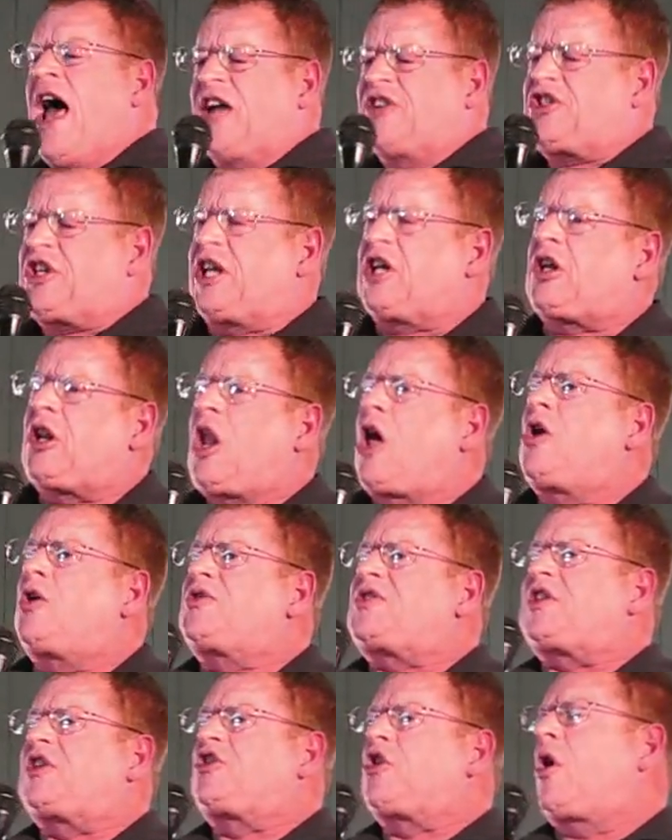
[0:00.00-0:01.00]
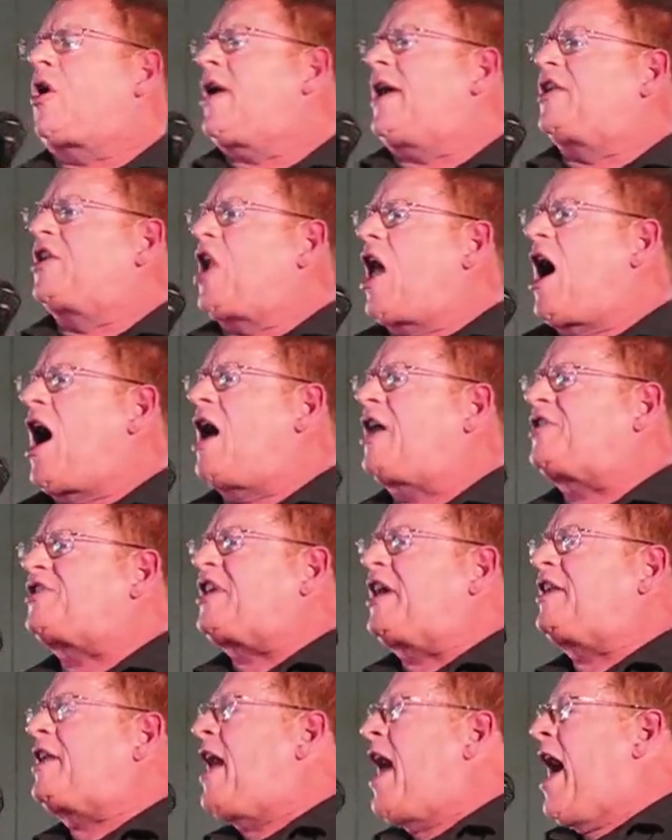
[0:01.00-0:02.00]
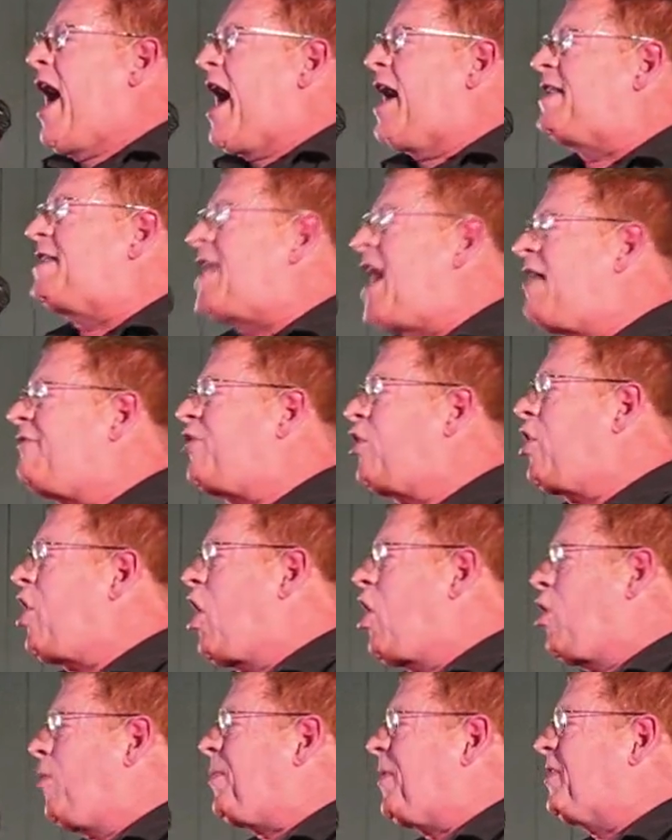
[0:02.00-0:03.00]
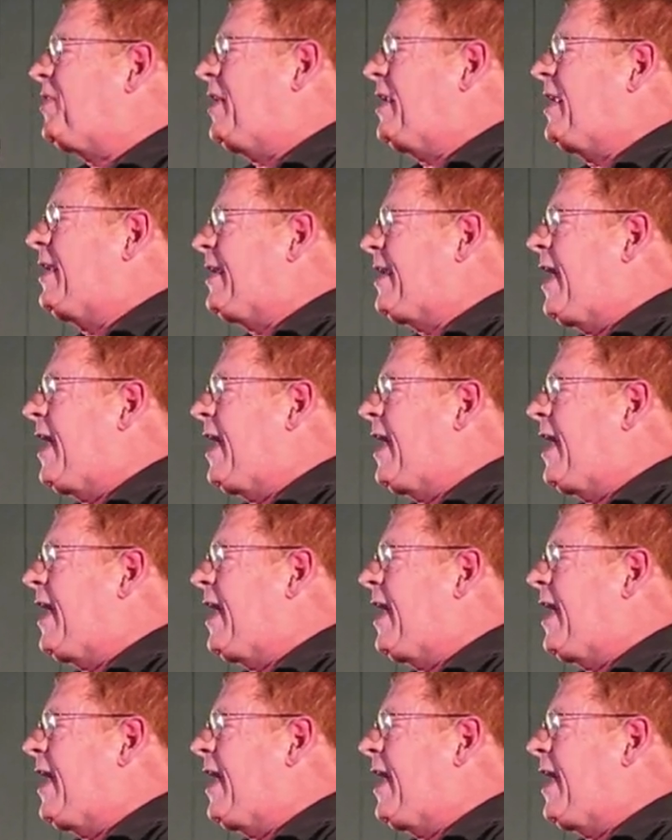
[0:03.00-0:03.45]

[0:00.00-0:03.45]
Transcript: And she closed the door and locked it and never opened it